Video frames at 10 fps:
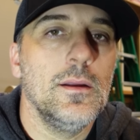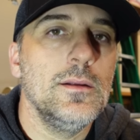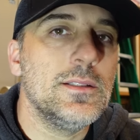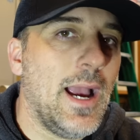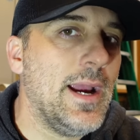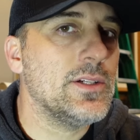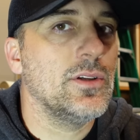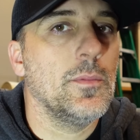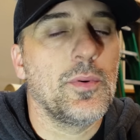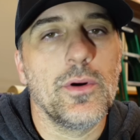It's
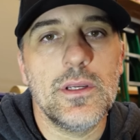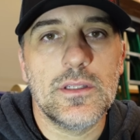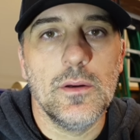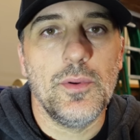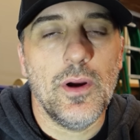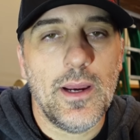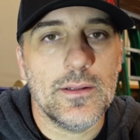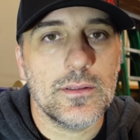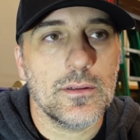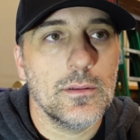actually a pretty simple
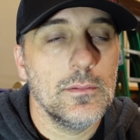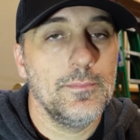answer.